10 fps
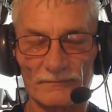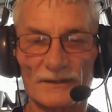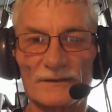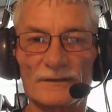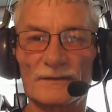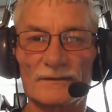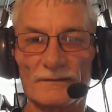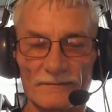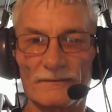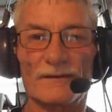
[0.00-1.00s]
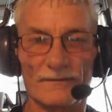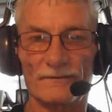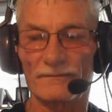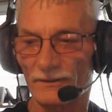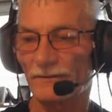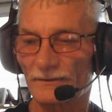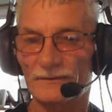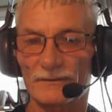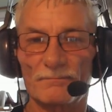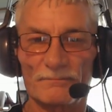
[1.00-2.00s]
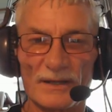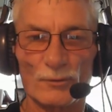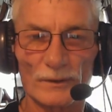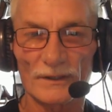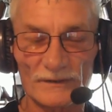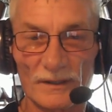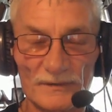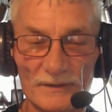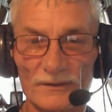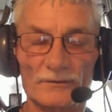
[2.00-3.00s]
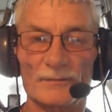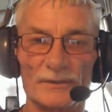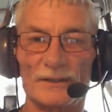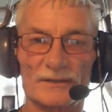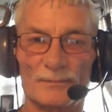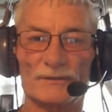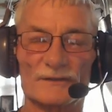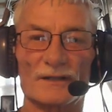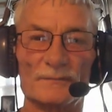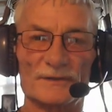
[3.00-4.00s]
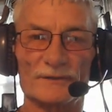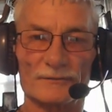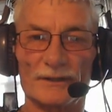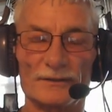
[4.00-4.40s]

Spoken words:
It's people want the substance. Ultimately, it's about the substance, right?